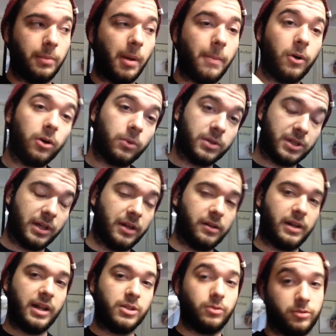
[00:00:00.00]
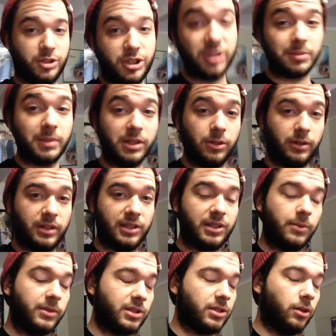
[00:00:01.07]
My partner wasn't here today, so it was just me doing this. I
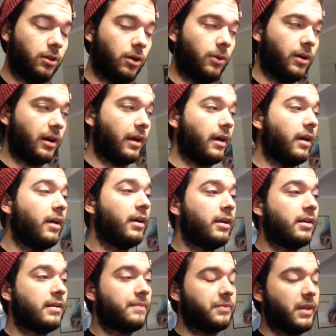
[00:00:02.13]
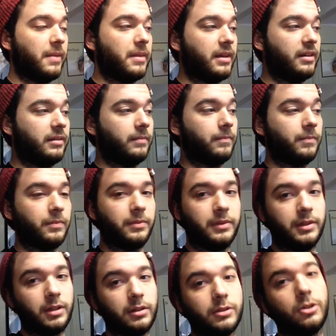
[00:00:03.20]
went solo on it. And then
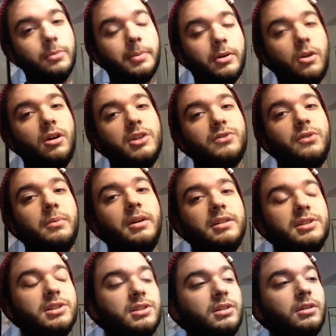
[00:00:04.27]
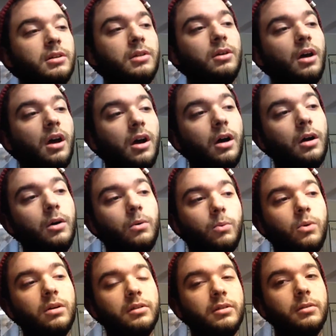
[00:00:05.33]
the other group across from us,
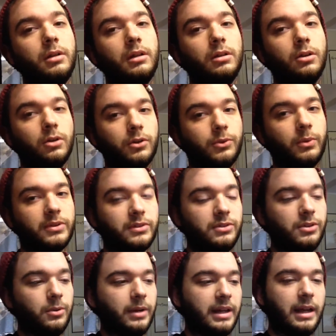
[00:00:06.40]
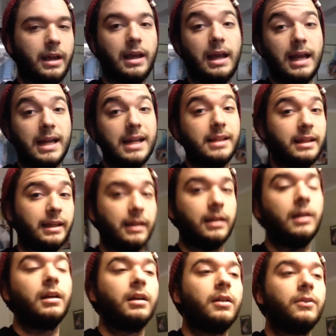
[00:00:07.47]
one of the girls wasn't doing anything.
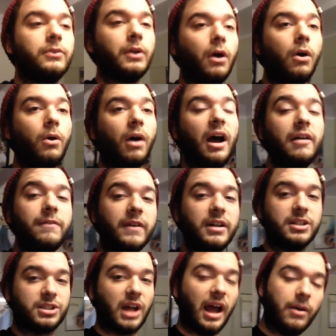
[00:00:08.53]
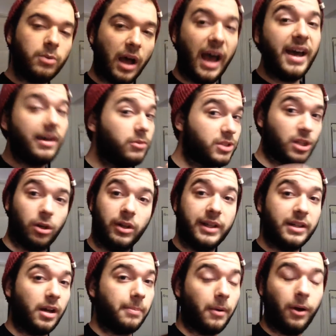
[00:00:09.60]
So I finished. I was
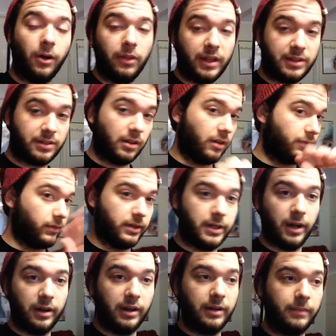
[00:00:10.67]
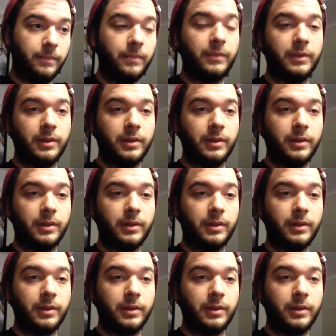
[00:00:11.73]
cleaned up, all that stuff done.